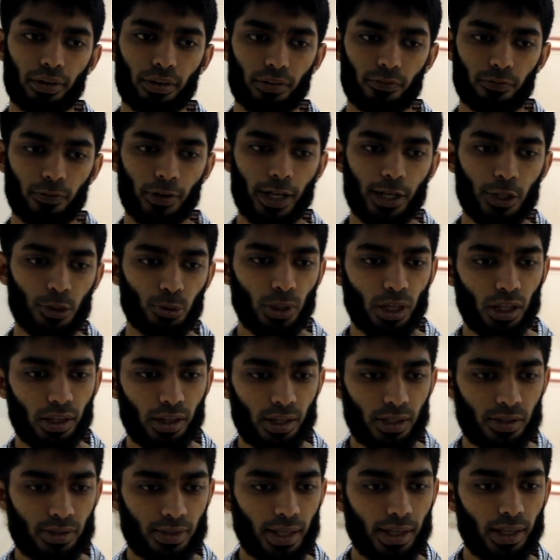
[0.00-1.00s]
For each one of
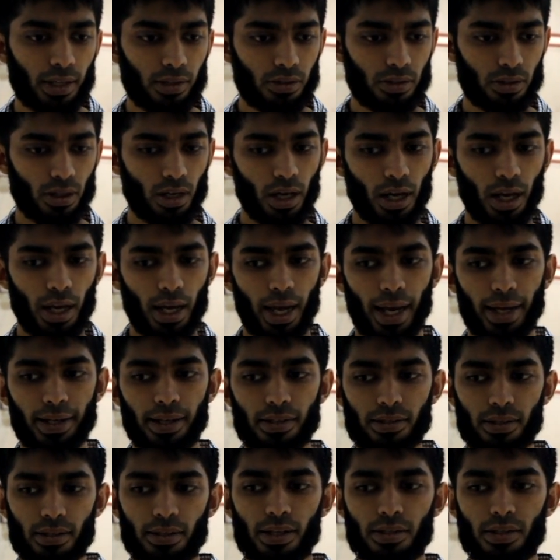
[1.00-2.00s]
these things, it
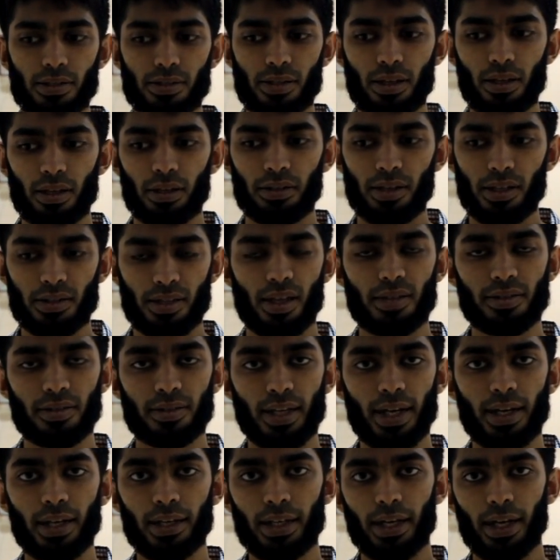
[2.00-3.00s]
doesn't
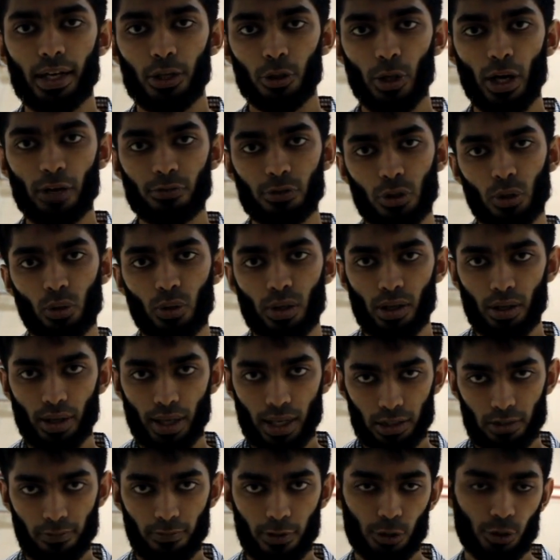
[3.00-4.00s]
necessitate you have to do it
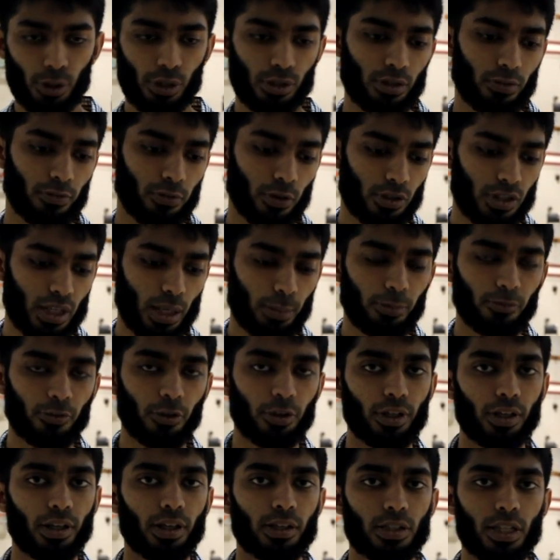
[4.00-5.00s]
individually. So for example, for
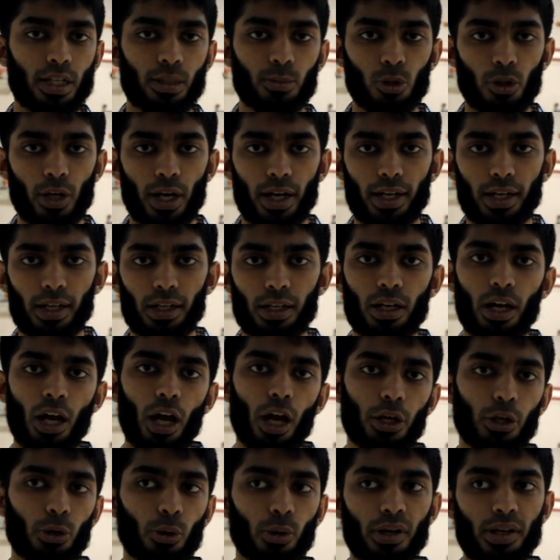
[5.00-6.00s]
the khatib training,
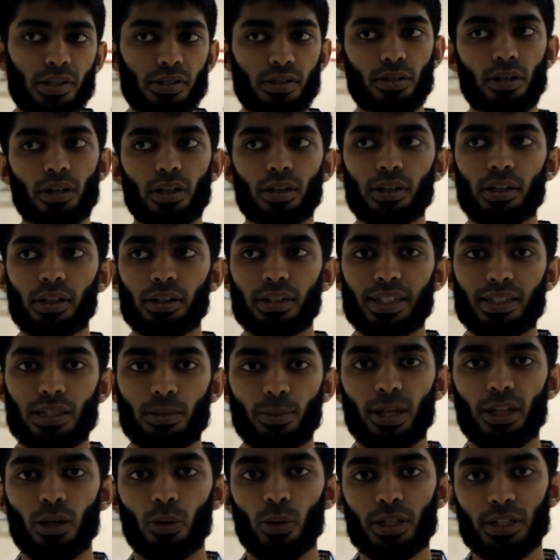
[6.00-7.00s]
you don't necessarily need to
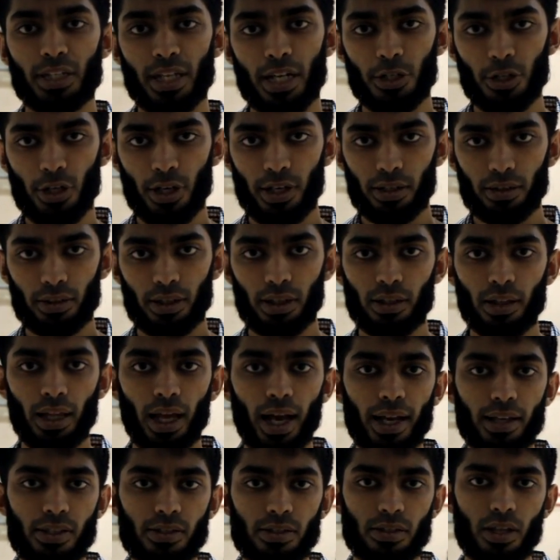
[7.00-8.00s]
be the one teaching the
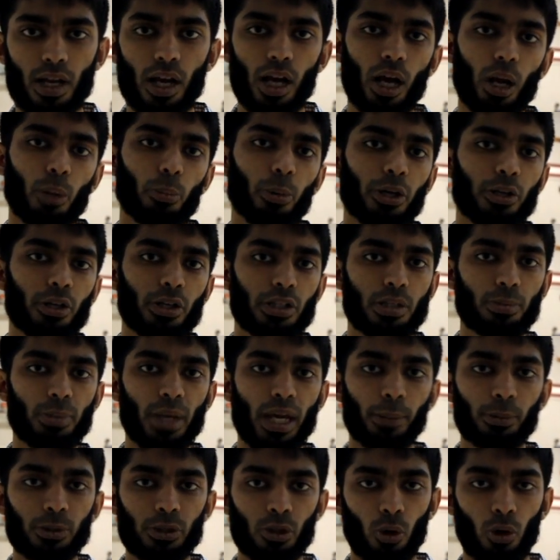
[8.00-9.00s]
class, but you need to
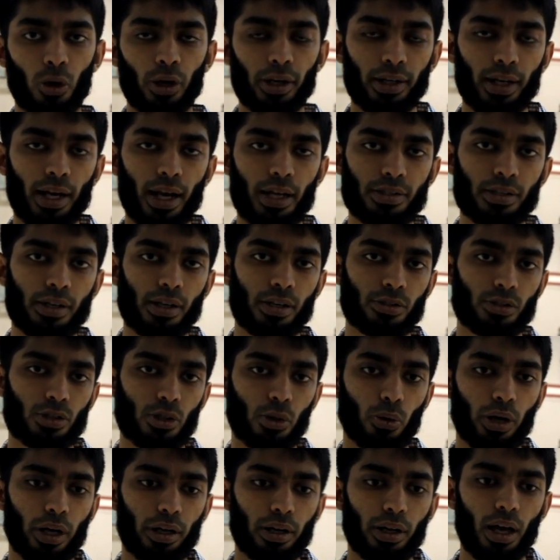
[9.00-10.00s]
be able to organize it and so
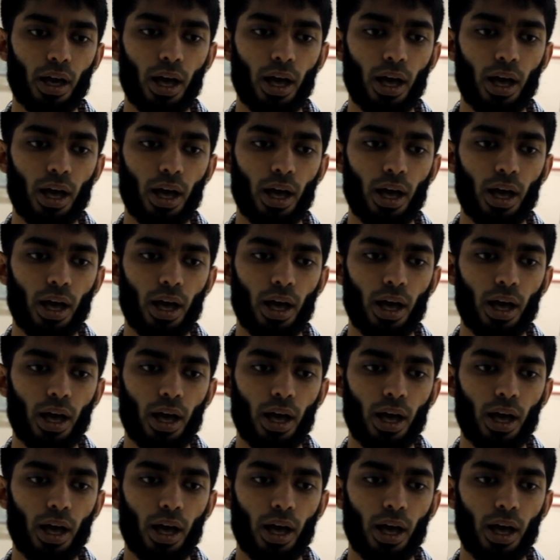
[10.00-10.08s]
on.